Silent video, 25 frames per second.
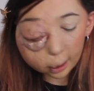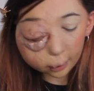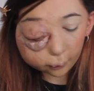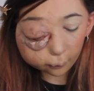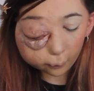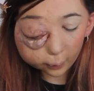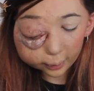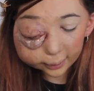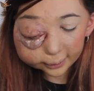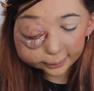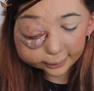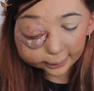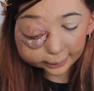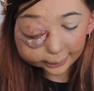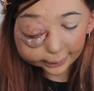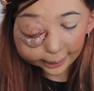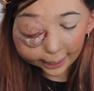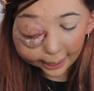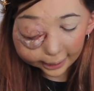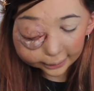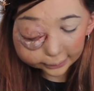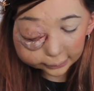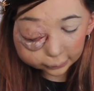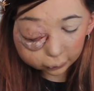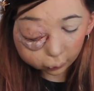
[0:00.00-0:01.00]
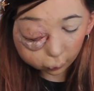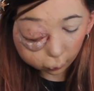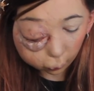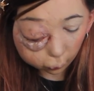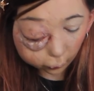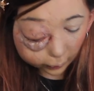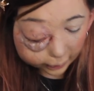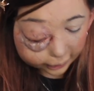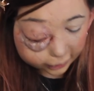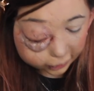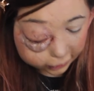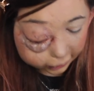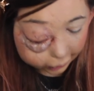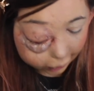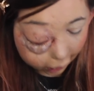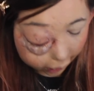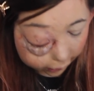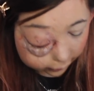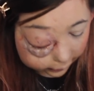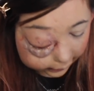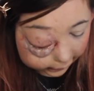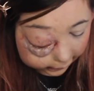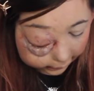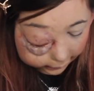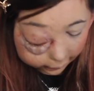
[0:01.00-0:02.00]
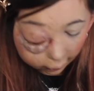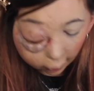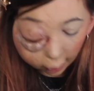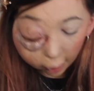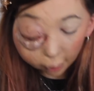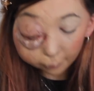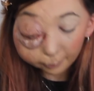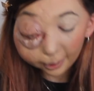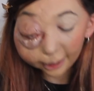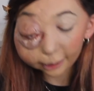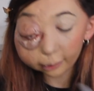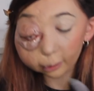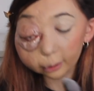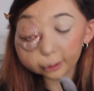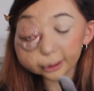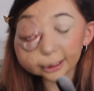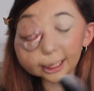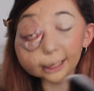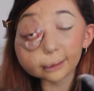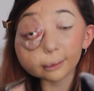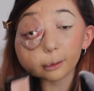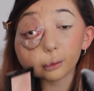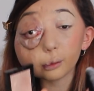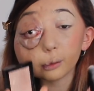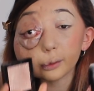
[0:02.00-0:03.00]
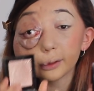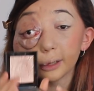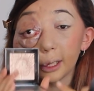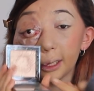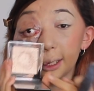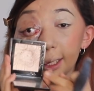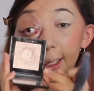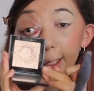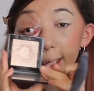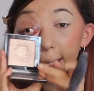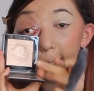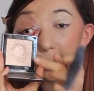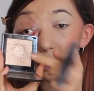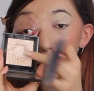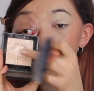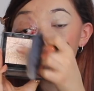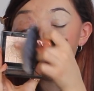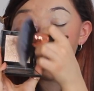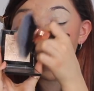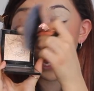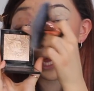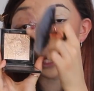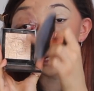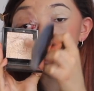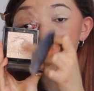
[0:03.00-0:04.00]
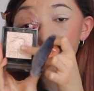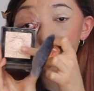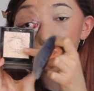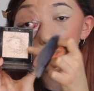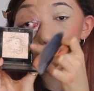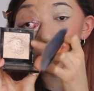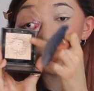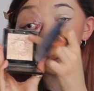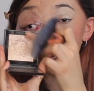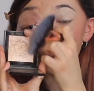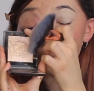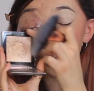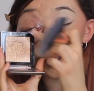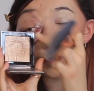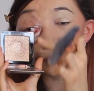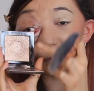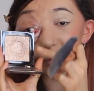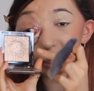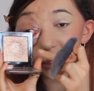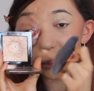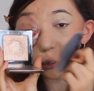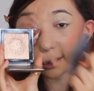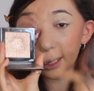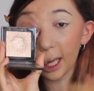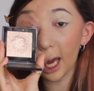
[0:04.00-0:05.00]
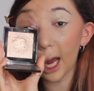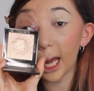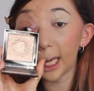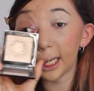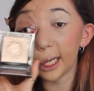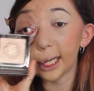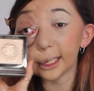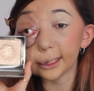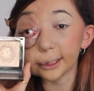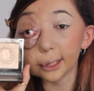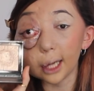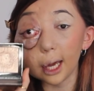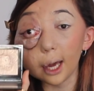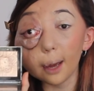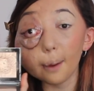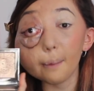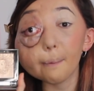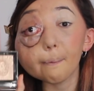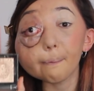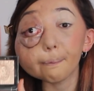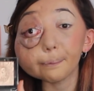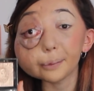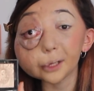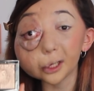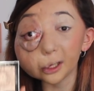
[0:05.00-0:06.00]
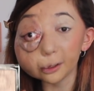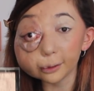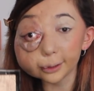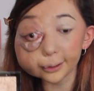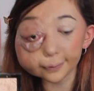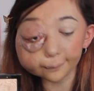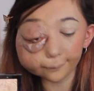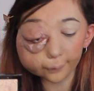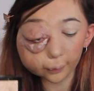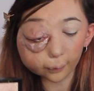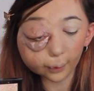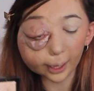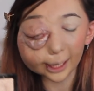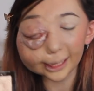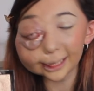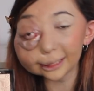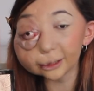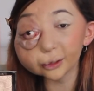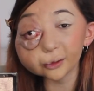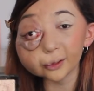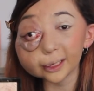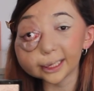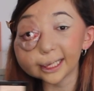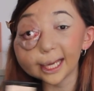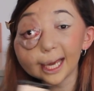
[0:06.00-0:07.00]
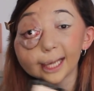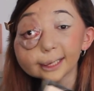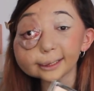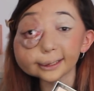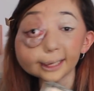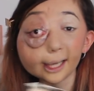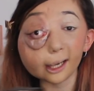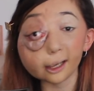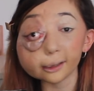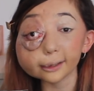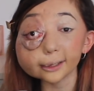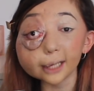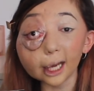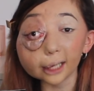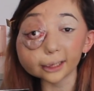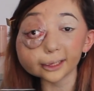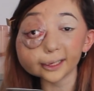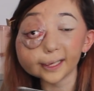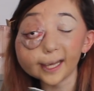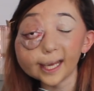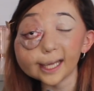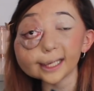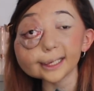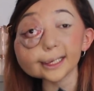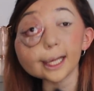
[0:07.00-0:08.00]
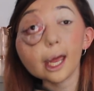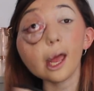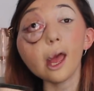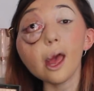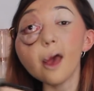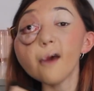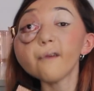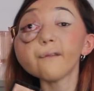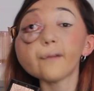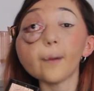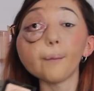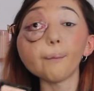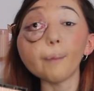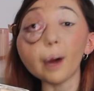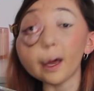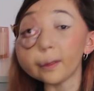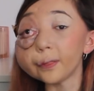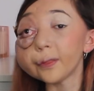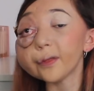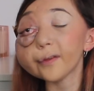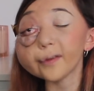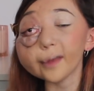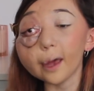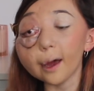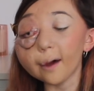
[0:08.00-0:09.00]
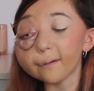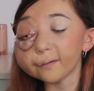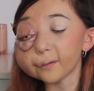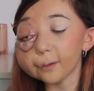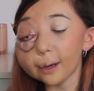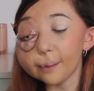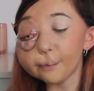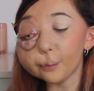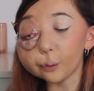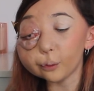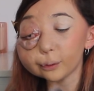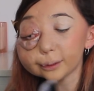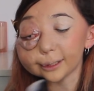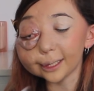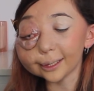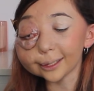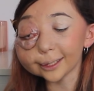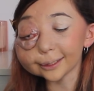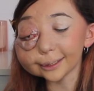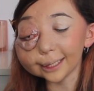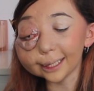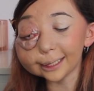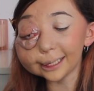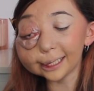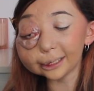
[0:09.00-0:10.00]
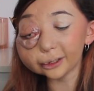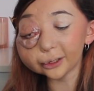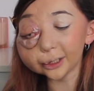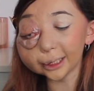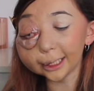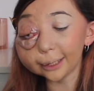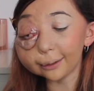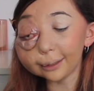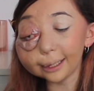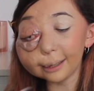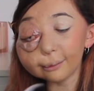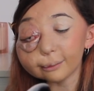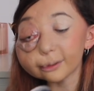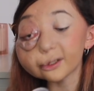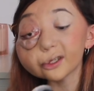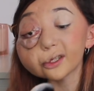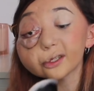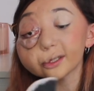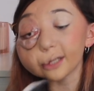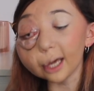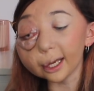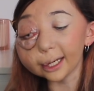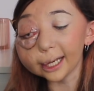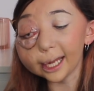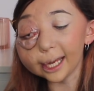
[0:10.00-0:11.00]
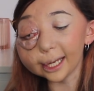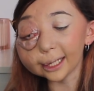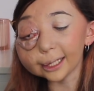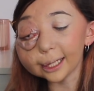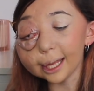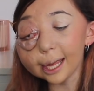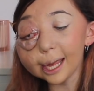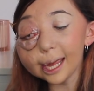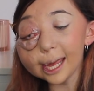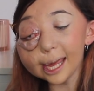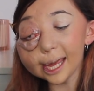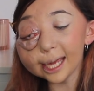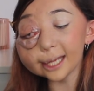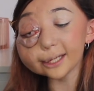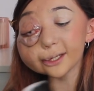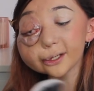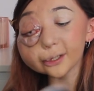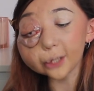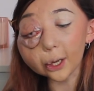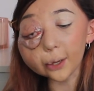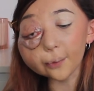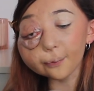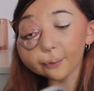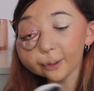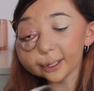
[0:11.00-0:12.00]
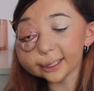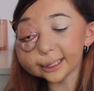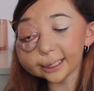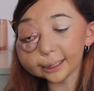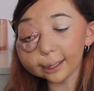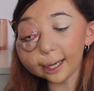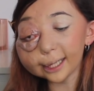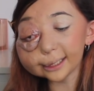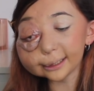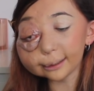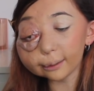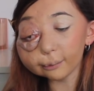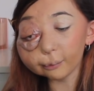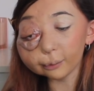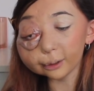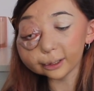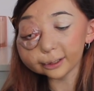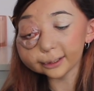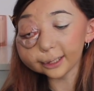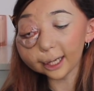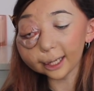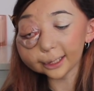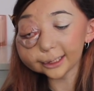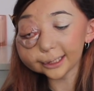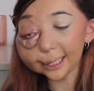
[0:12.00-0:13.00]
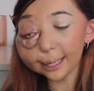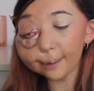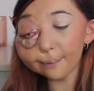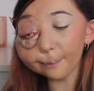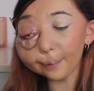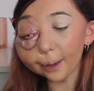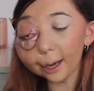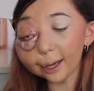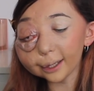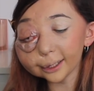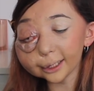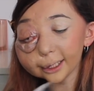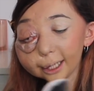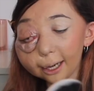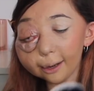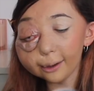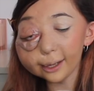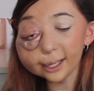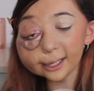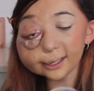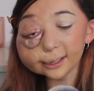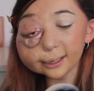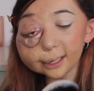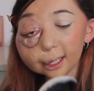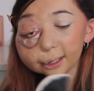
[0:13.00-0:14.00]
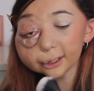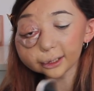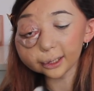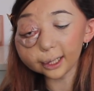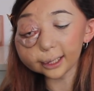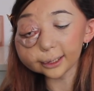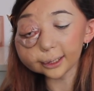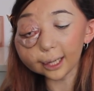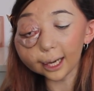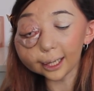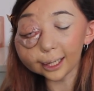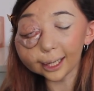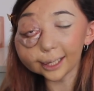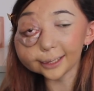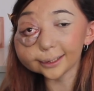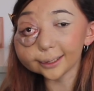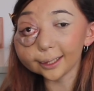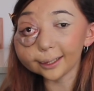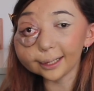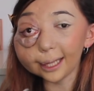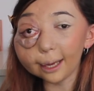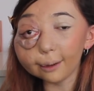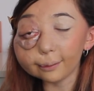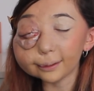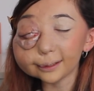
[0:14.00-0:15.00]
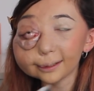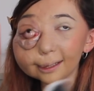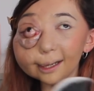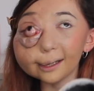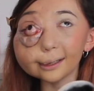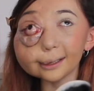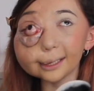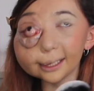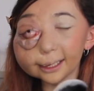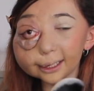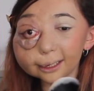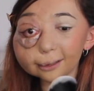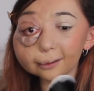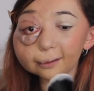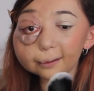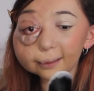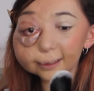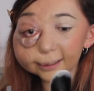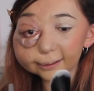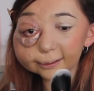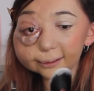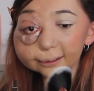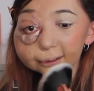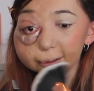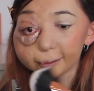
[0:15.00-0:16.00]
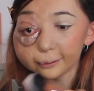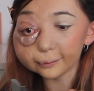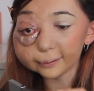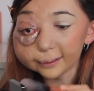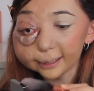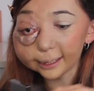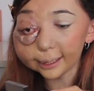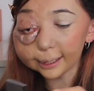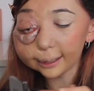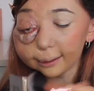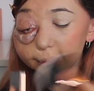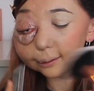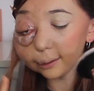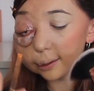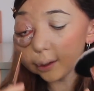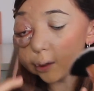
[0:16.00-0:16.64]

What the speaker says: What is the next question? Oh my gosh, and also look at the pattern engraved into the highlighter. Beautiful. I literally didn't touch this for months after I bought it because it was stunning. It's so pretty that I didn't want to touch it, but you know, it's such a nice highlighter that I was like, Nikki, you need to use it.